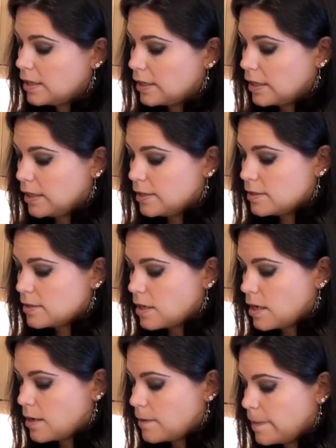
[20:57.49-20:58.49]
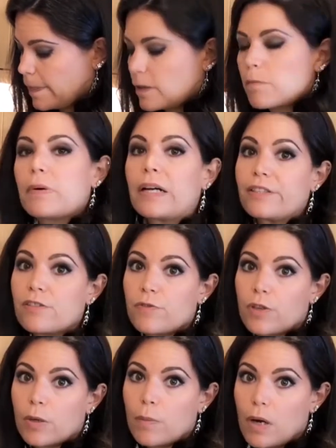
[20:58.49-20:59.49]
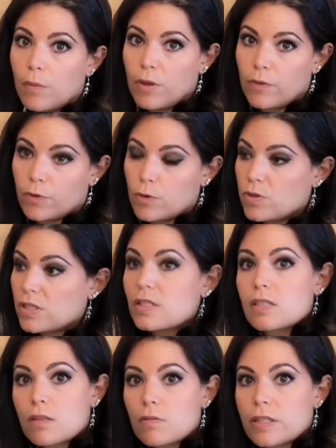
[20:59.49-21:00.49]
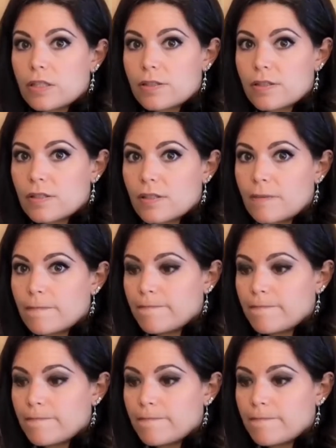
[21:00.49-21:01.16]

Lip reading: Guys, combines very well with fruits and cereals.